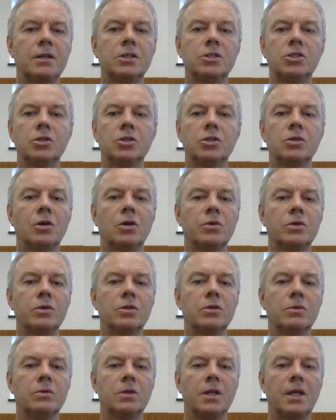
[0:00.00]
You can go into a
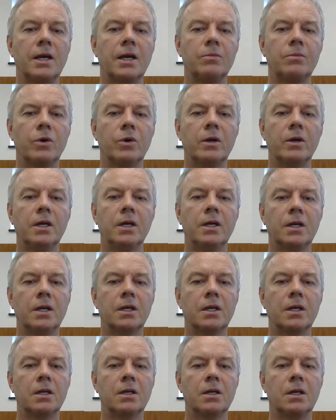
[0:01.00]
library and I
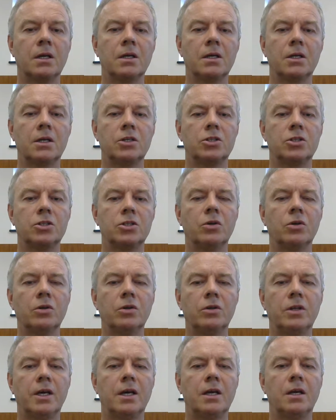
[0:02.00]
can show you that